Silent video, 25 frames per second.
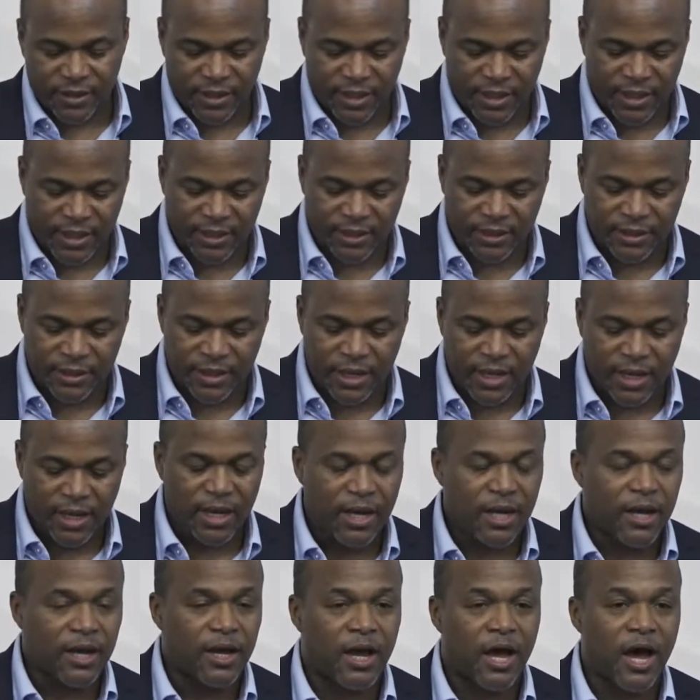in
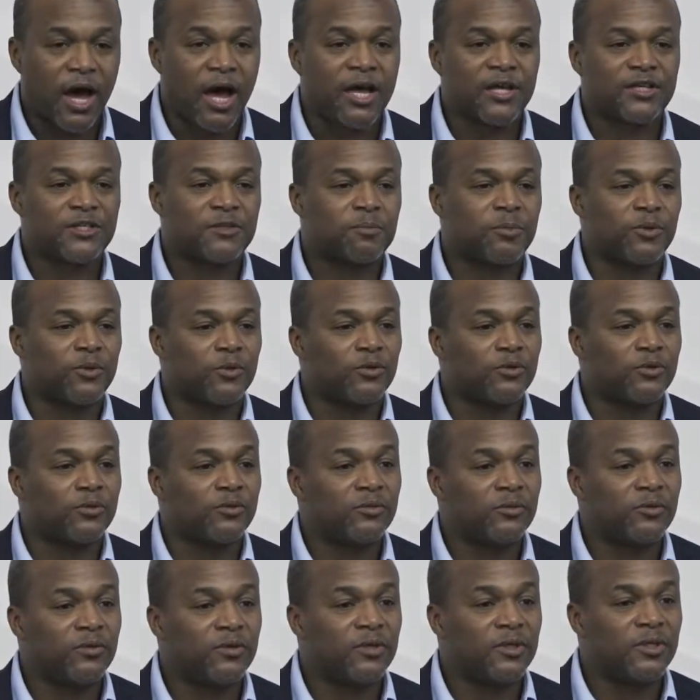gospel
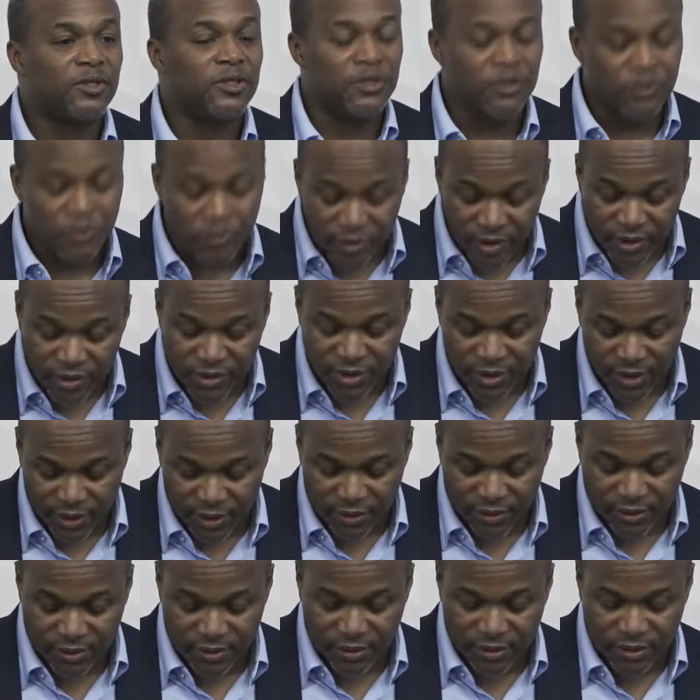
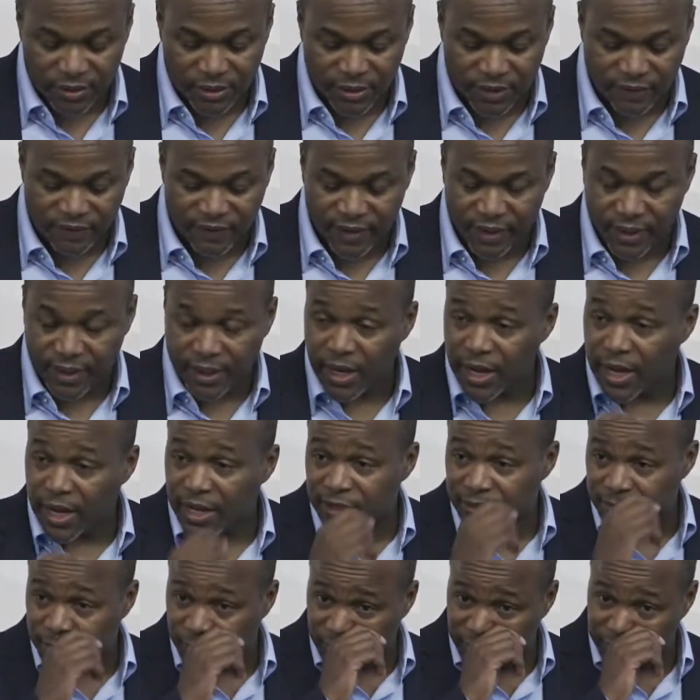unity, living in
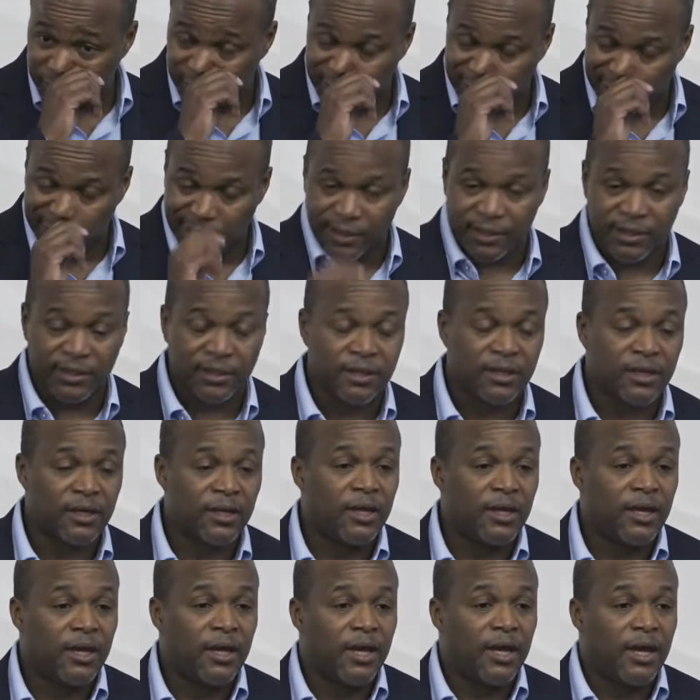gospel unity.
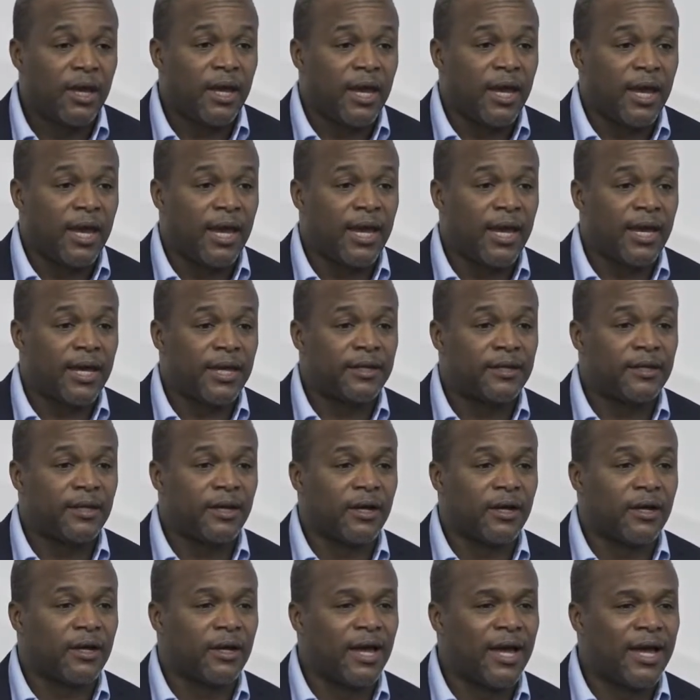And
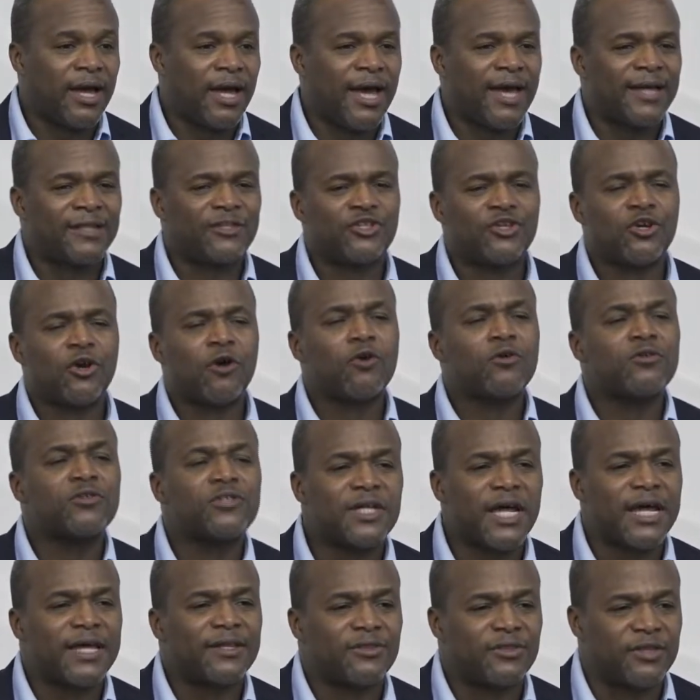I
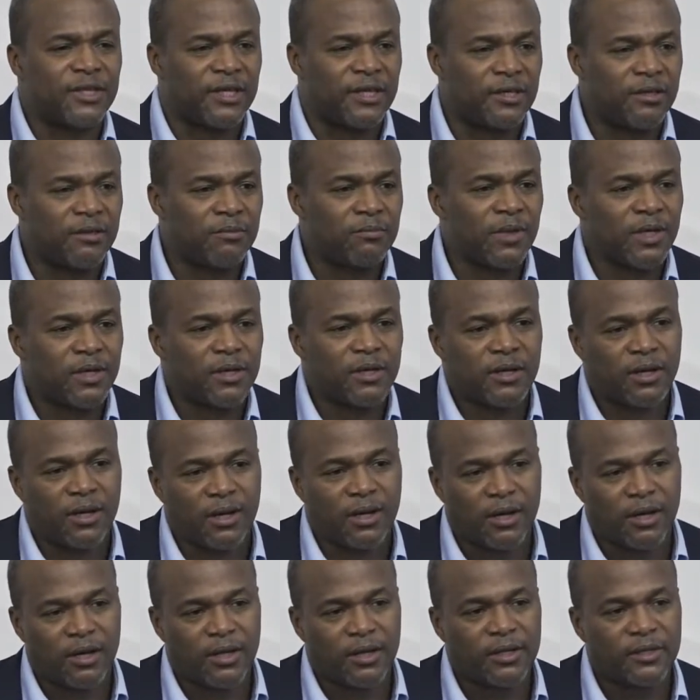chose that theme
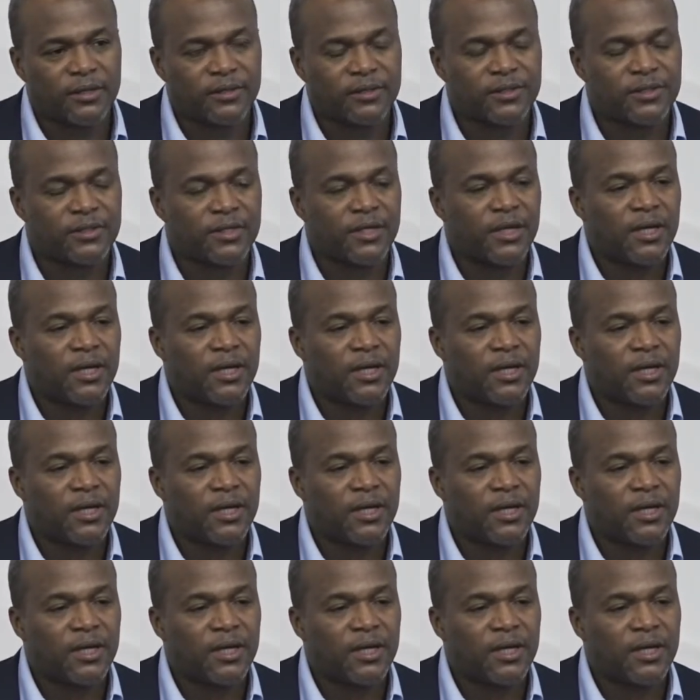because